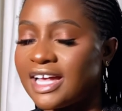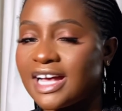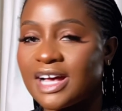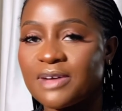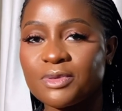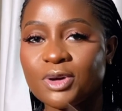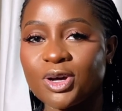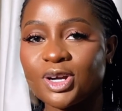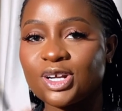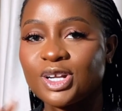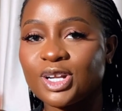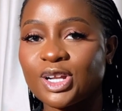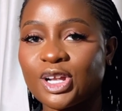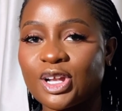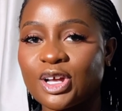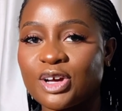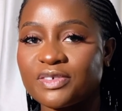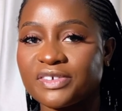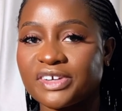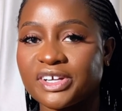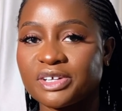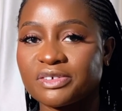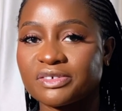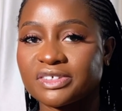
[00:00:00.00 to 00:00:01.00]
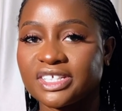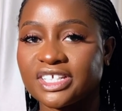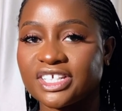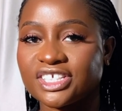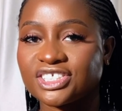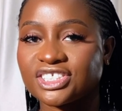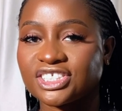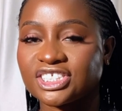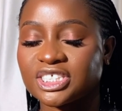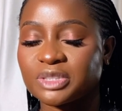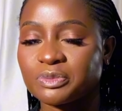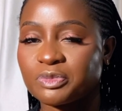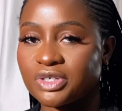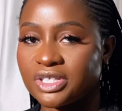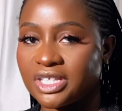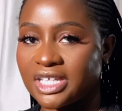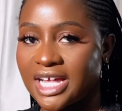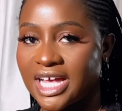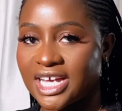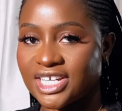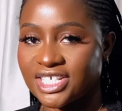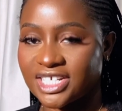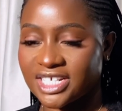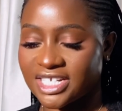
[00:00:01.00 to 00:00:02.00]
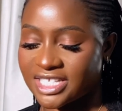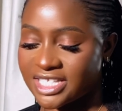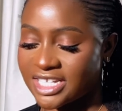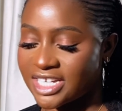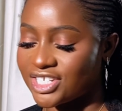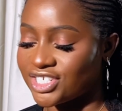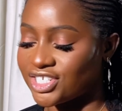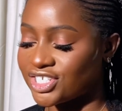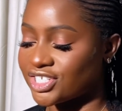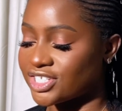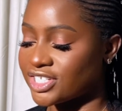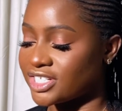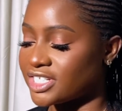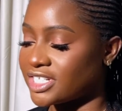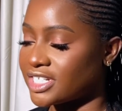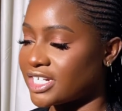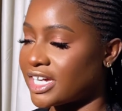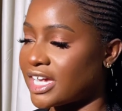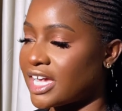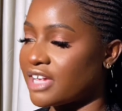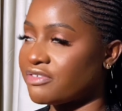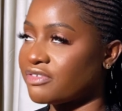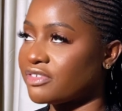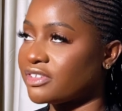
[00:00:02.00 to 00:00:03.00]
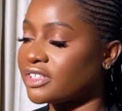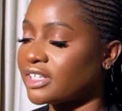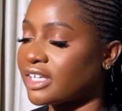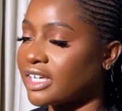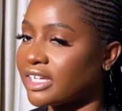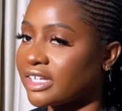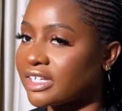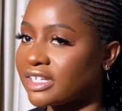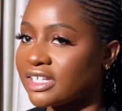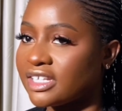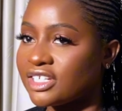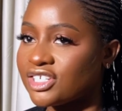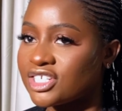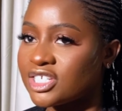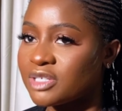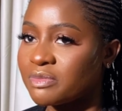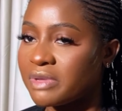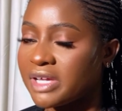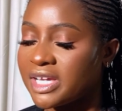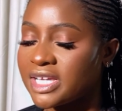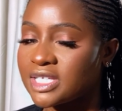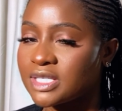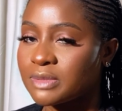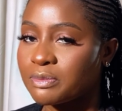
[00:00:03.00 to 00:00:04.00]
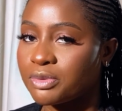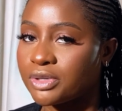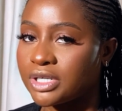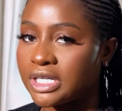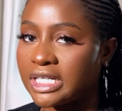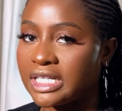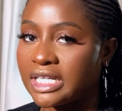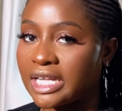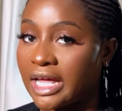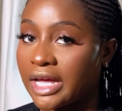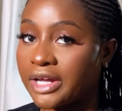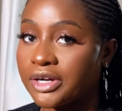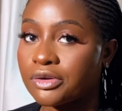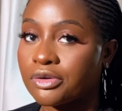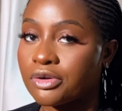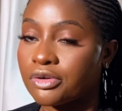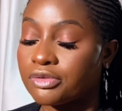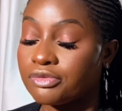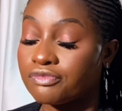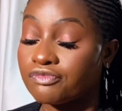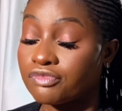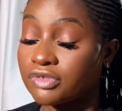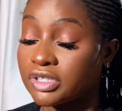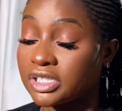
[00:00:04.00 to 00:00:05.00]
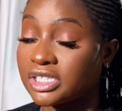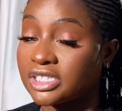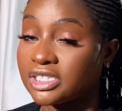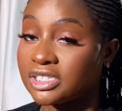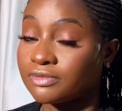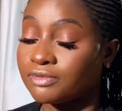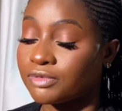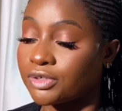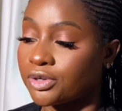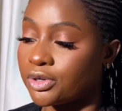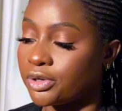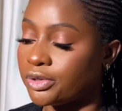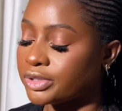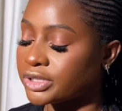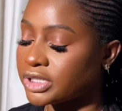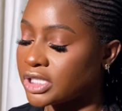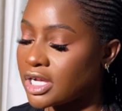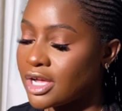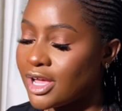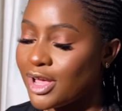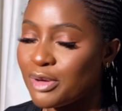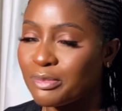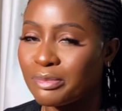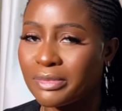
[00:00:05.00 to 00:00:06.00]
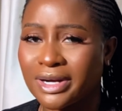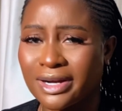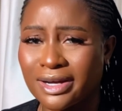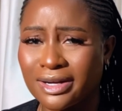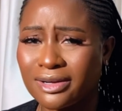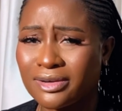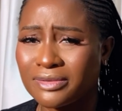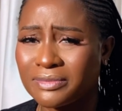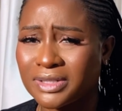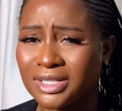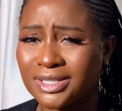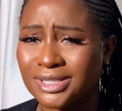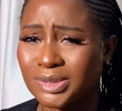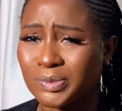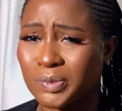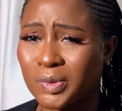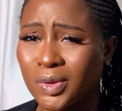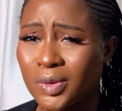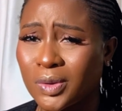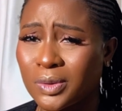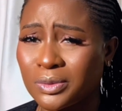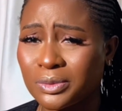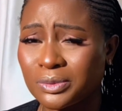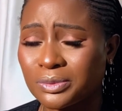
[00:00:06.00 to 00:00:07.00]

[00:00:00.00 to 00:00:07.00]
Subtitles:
I've got a love-hate relationship with lash extension. I feel like it just makes putting liner on really difficult, but I love it as well.